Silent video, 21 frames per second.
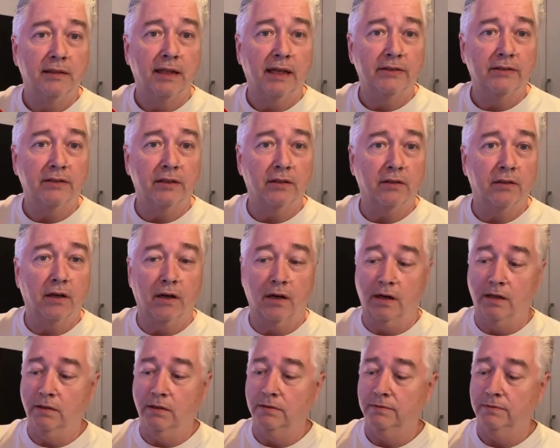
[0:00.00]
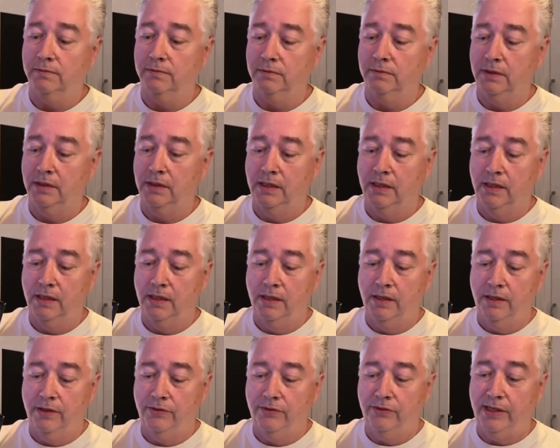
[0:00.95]
Nice little car.
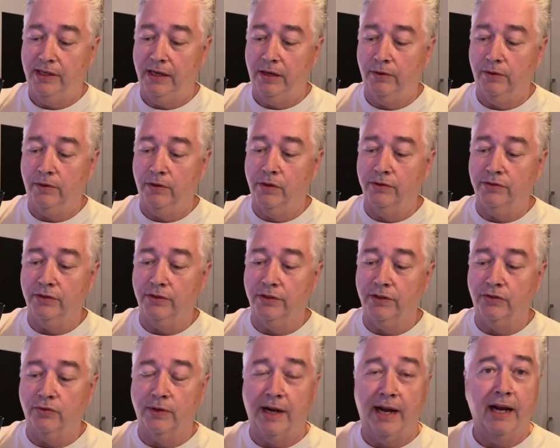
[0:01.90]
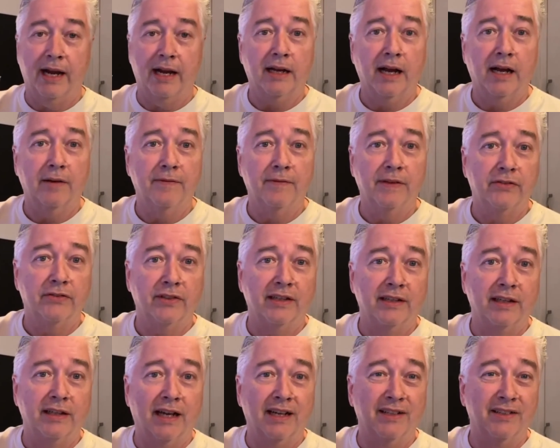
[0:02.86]
See how it goes in the track. Obviously
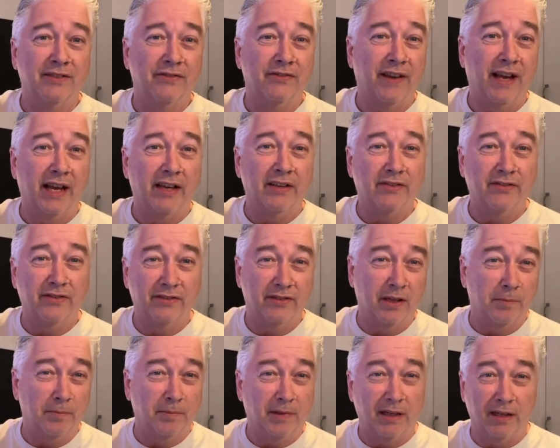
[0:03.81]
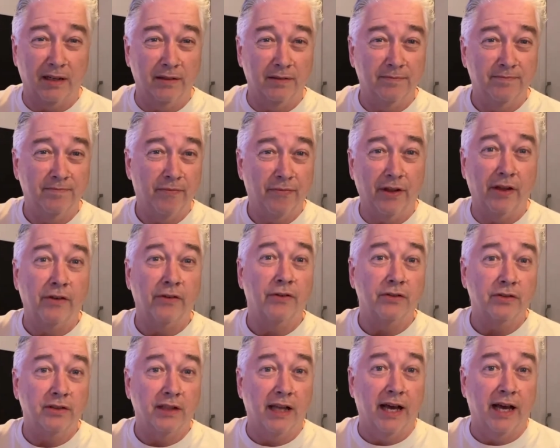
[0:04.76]
not as fast as something like a Thunder
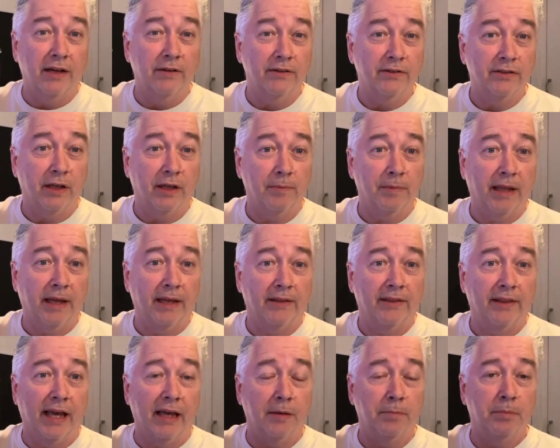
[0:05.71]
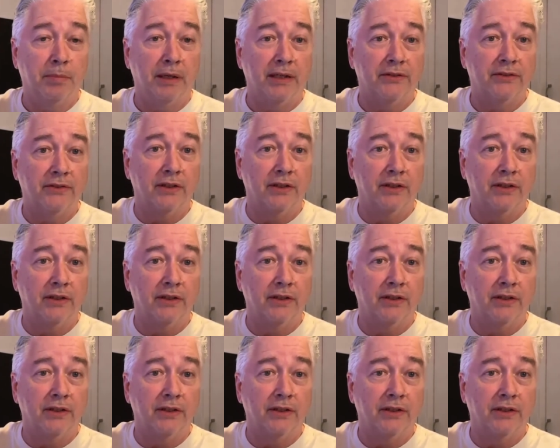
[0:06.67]
Slot or something like that, but